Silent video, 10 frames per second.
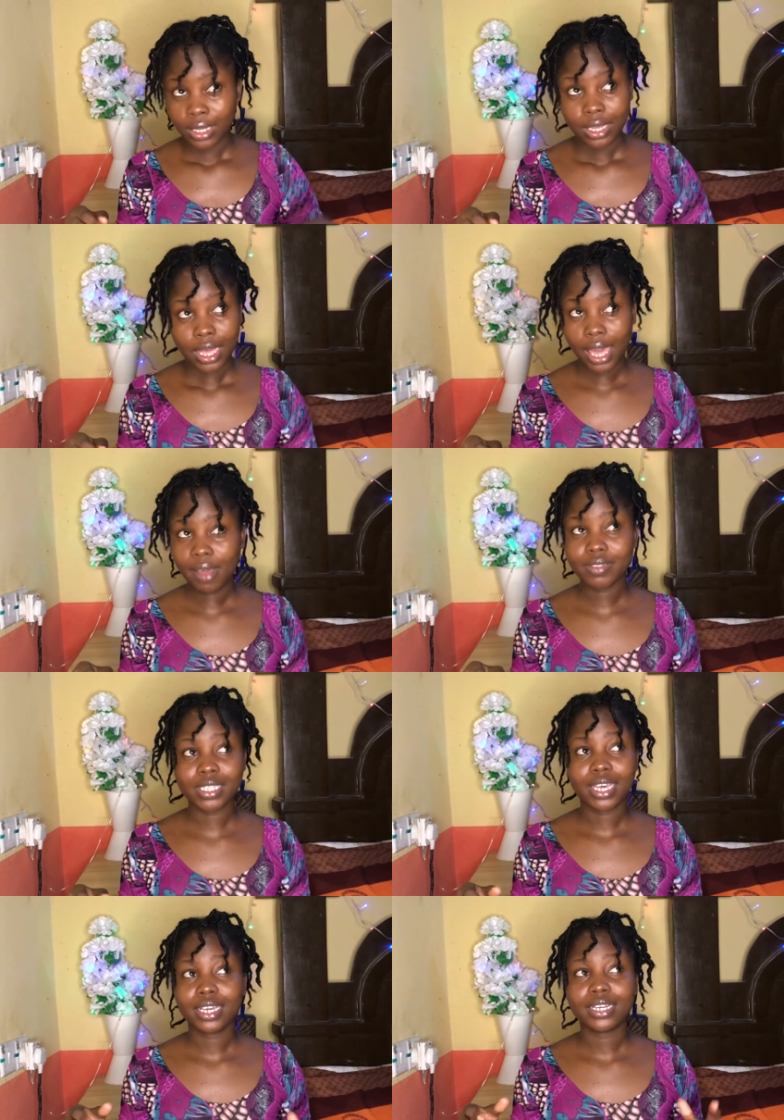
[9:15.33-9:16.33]
I have to
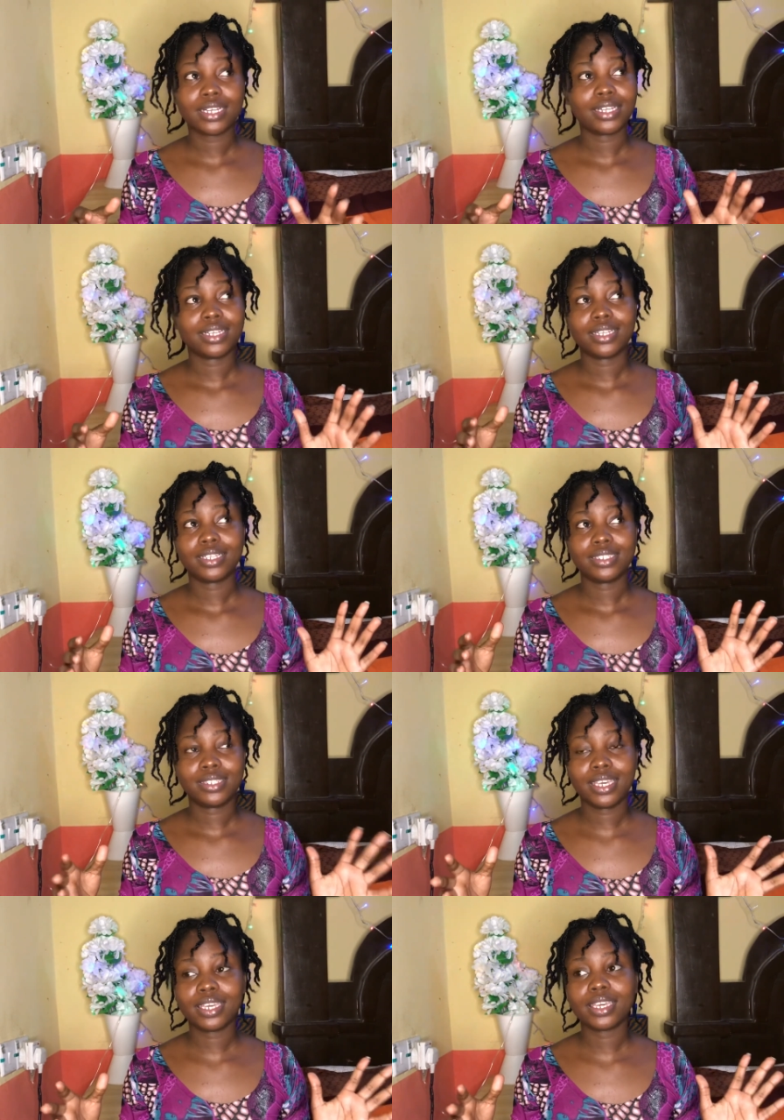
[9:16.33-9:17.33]
like
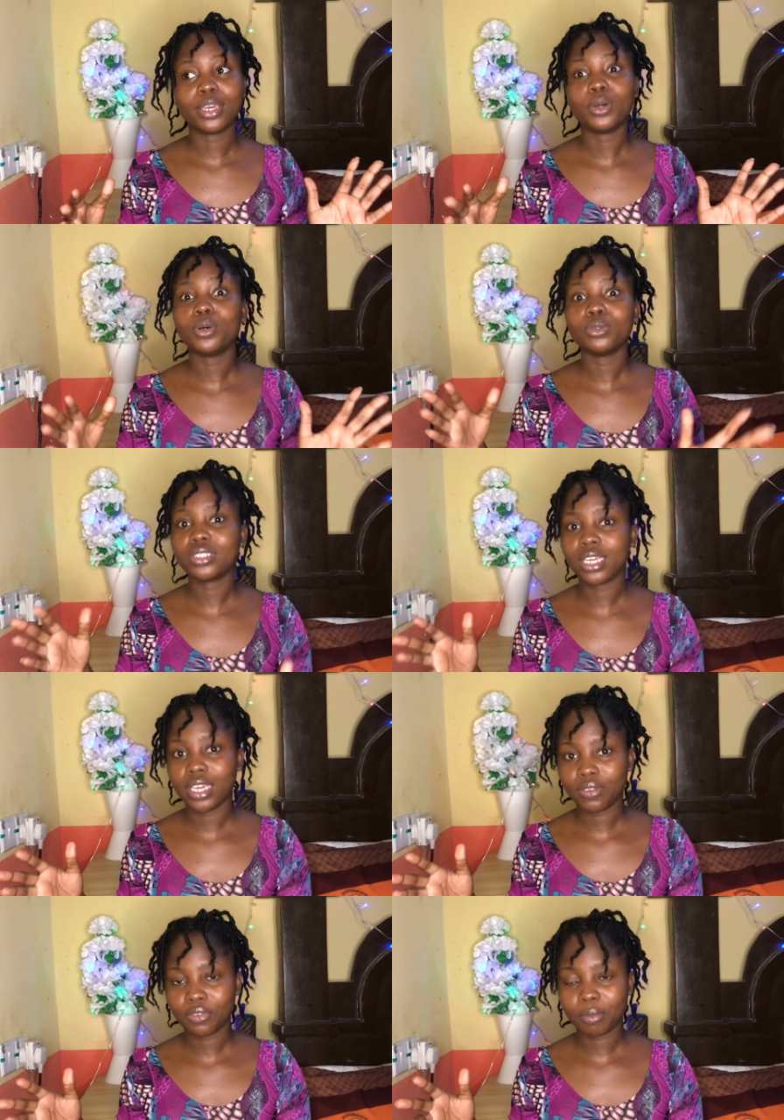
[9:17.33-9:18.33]
take a whole day
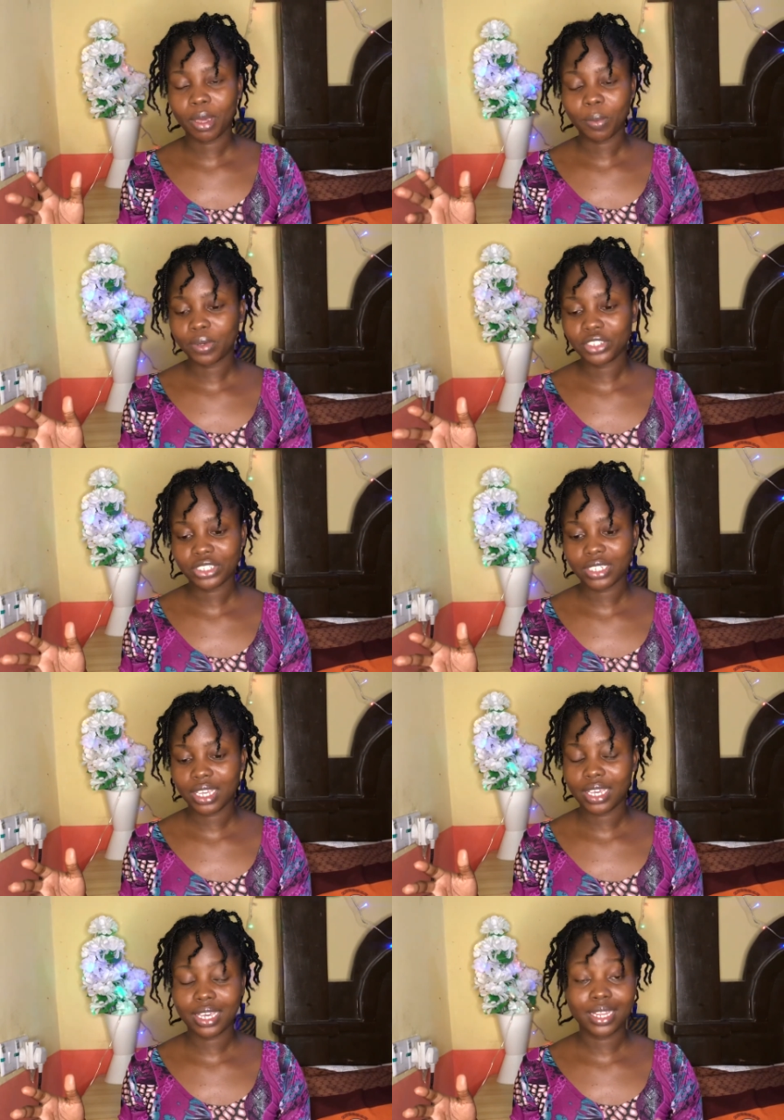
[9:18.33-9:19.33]
for my wash
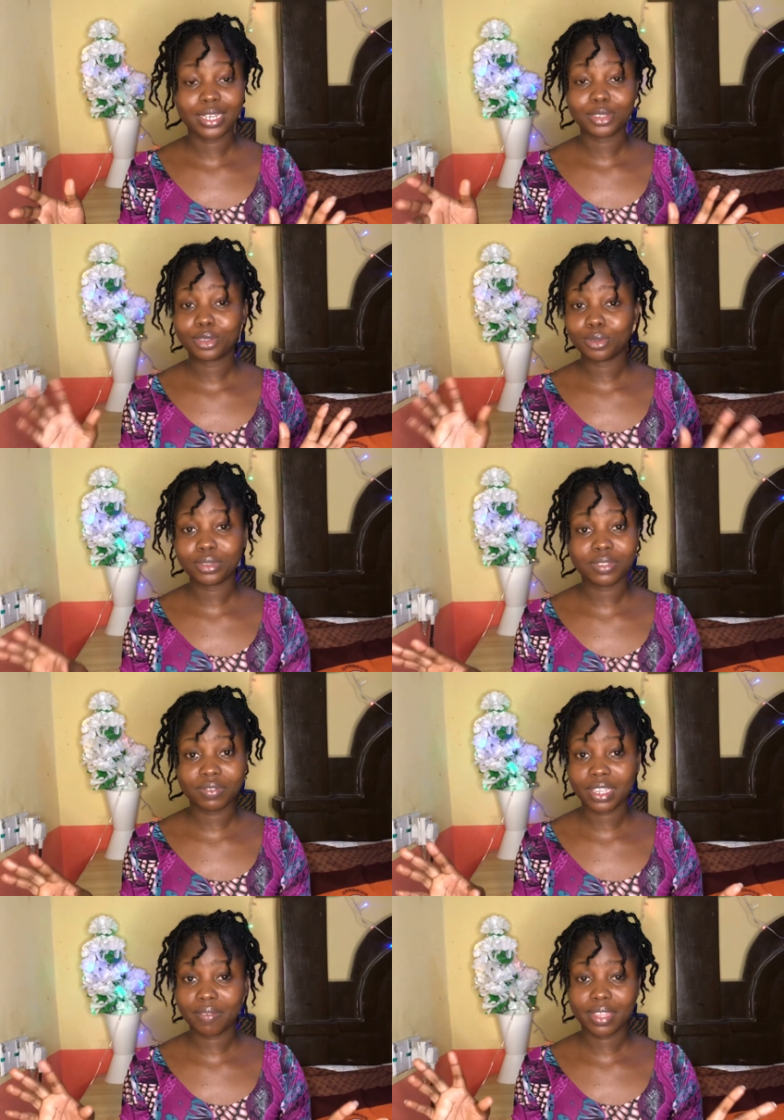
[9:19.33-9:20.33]
day, and I don't even
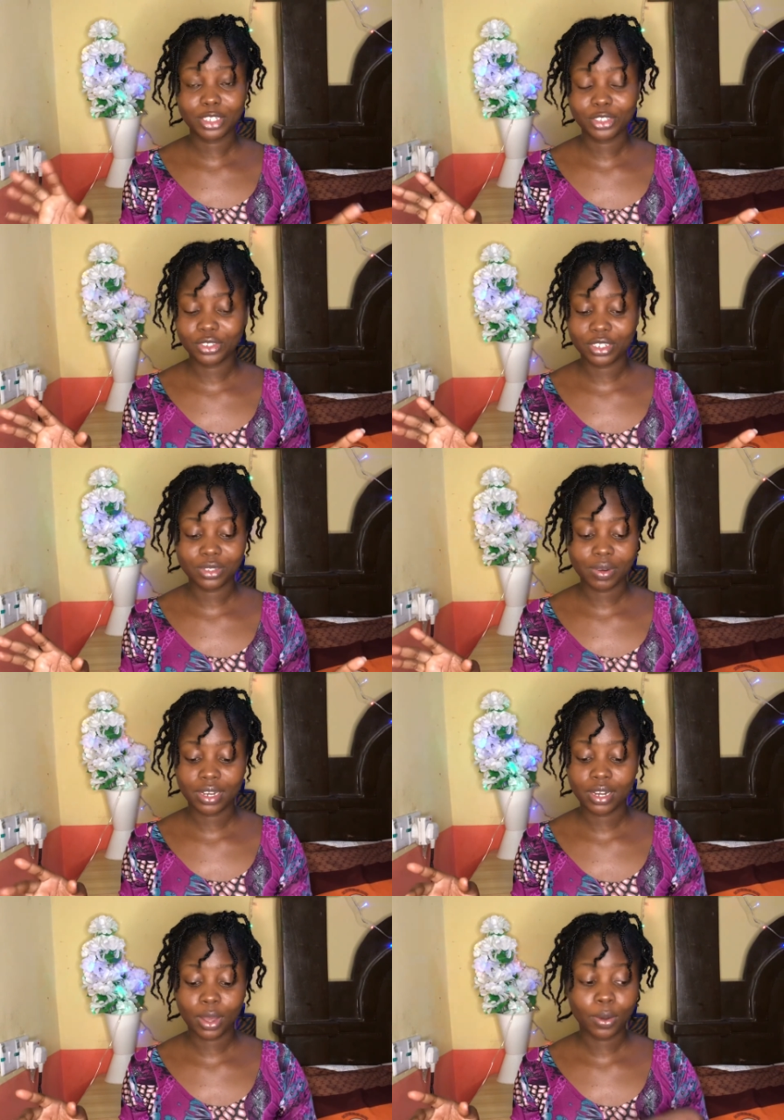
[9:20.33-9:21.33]
have that strength right
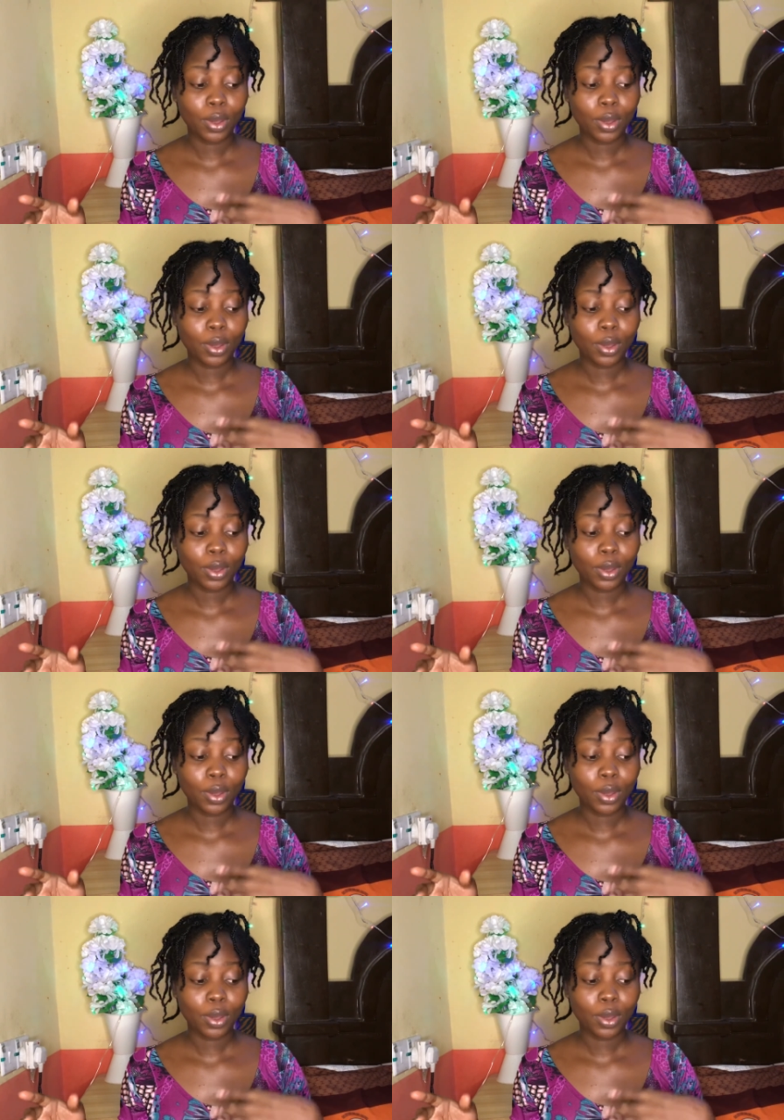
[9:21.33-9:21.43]
now.